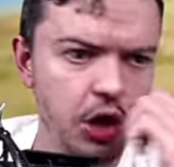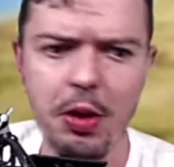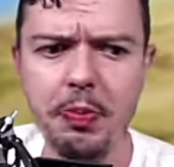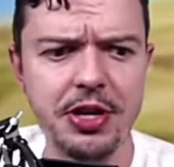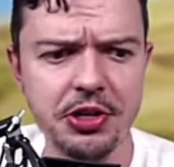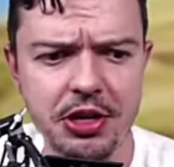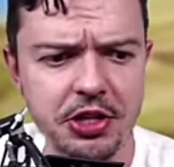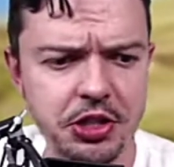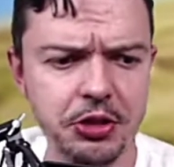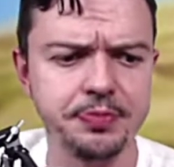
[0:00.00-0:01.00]
be a potential
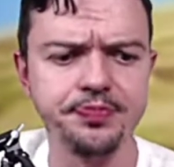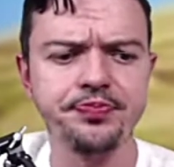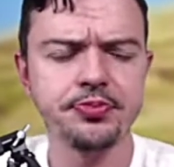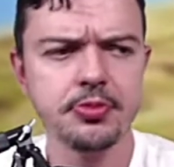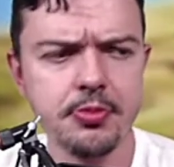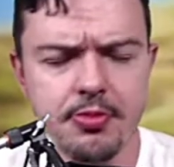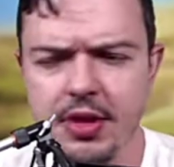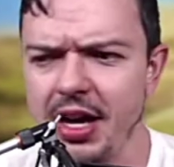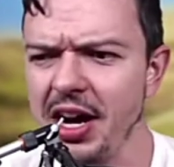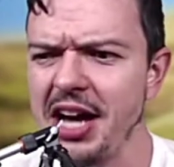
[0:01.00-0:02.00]
issue.
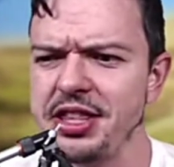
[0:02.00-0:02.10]
I think